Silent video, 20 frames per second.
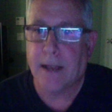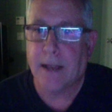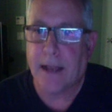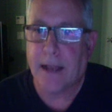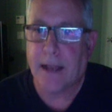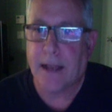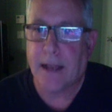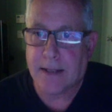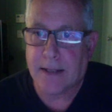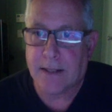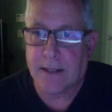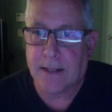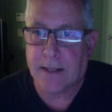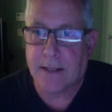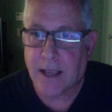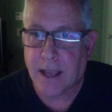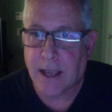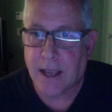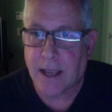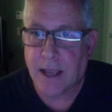as they
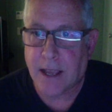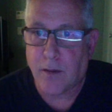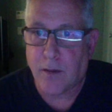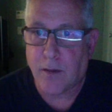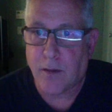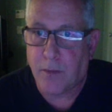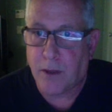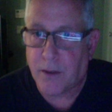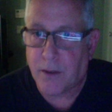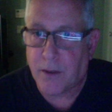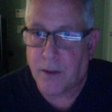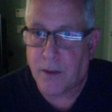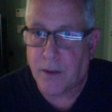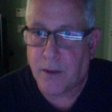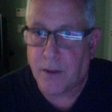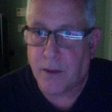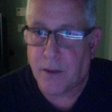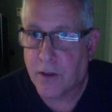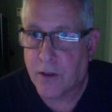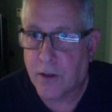can
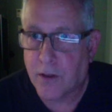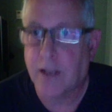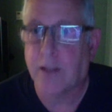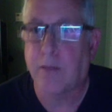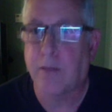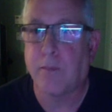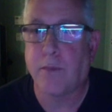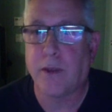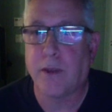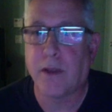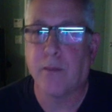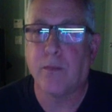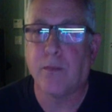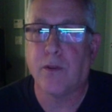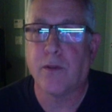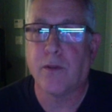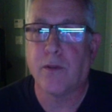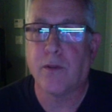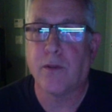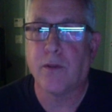before the big move,
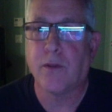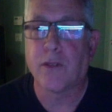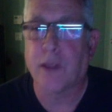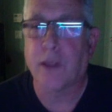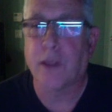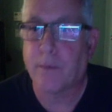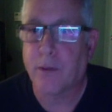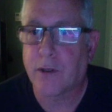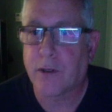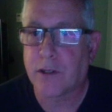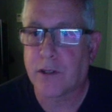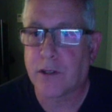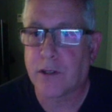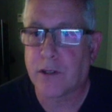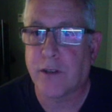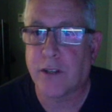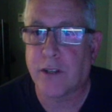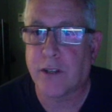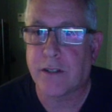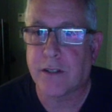before they push the
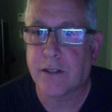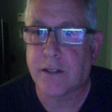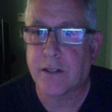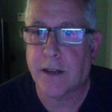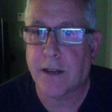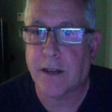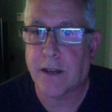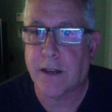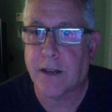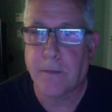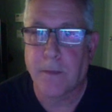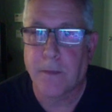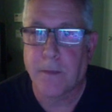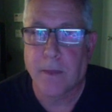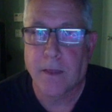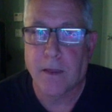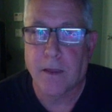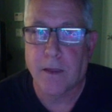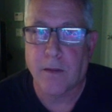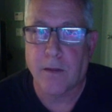prices higher,
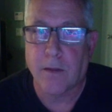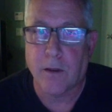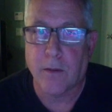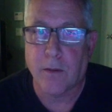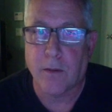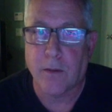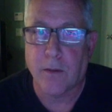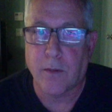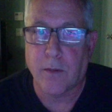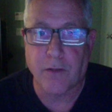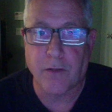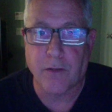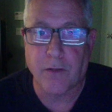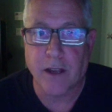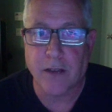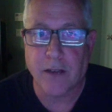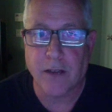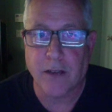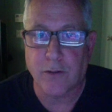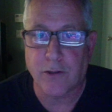before they really
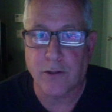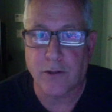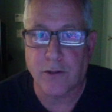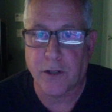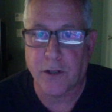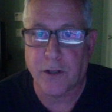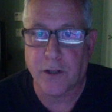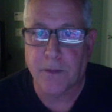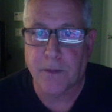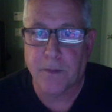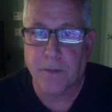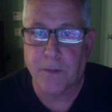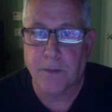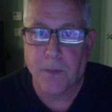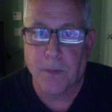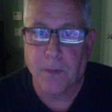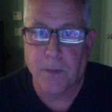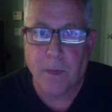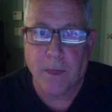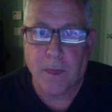have no choice.
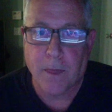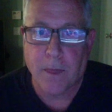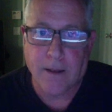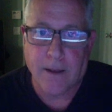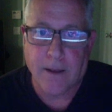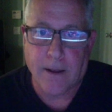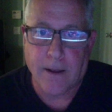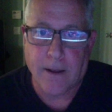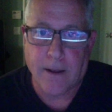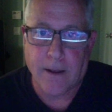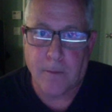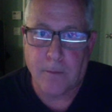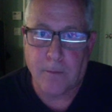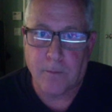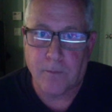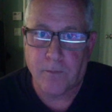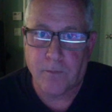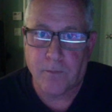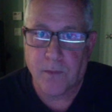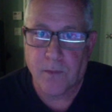
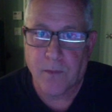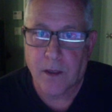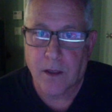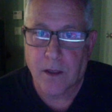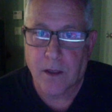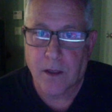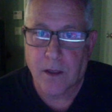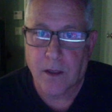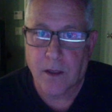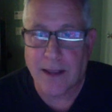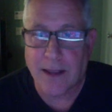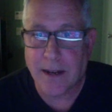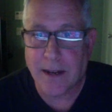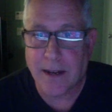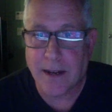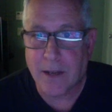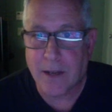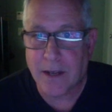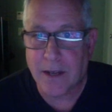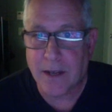And by that I
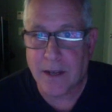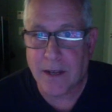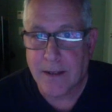mean,